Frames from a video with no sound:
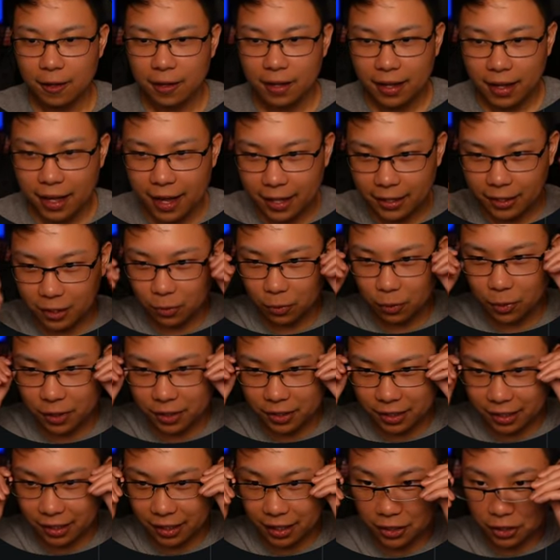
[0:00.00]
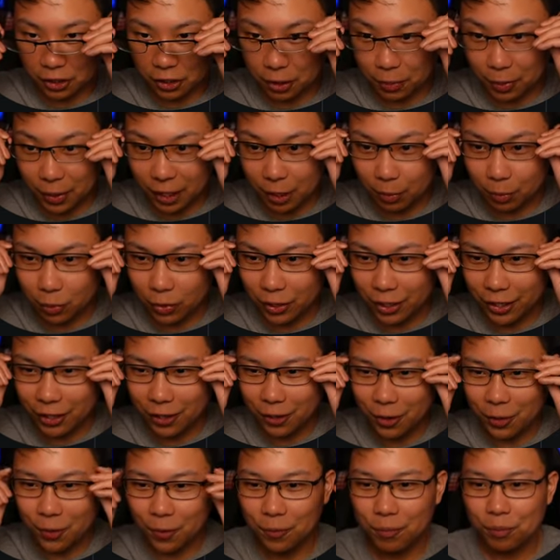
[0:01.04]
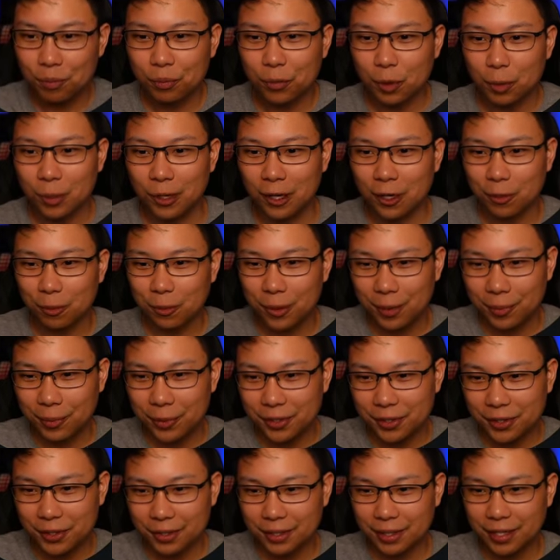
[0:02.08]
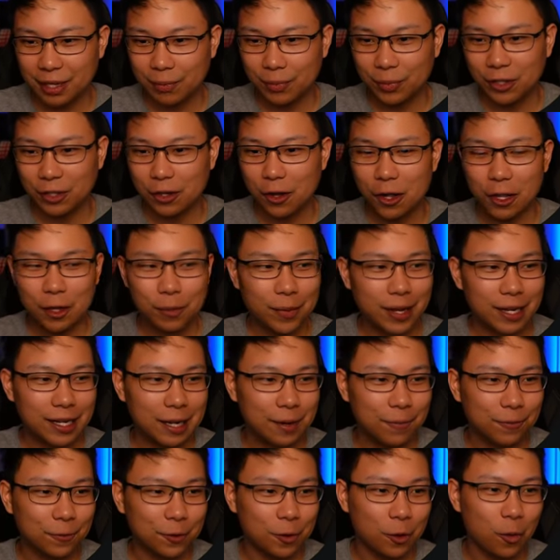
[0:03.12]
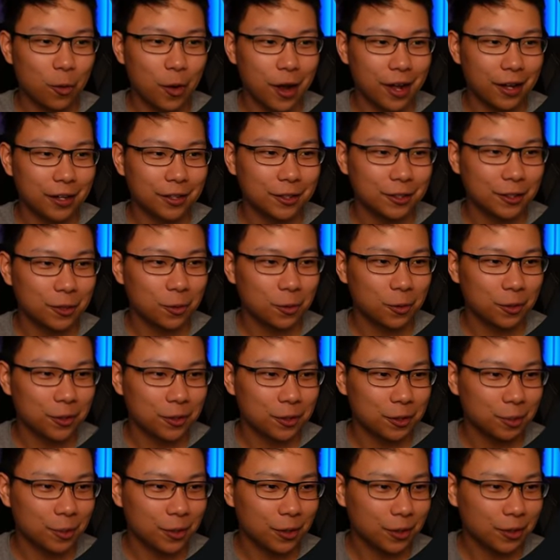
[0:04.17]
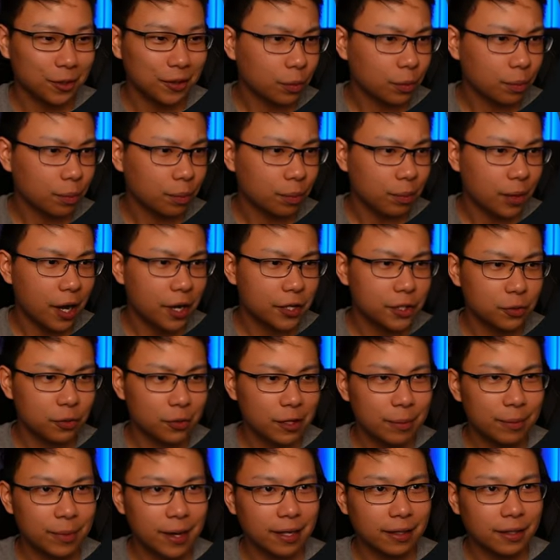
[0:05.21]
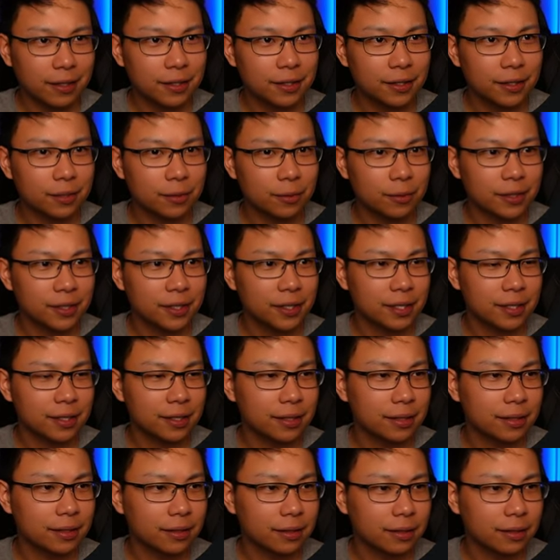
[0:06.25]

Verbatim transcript: Had to run to the kitchen to make a burrito. Poblano peppers have been calling my name for a while. No worries, bro. Boss rebalance? What is this?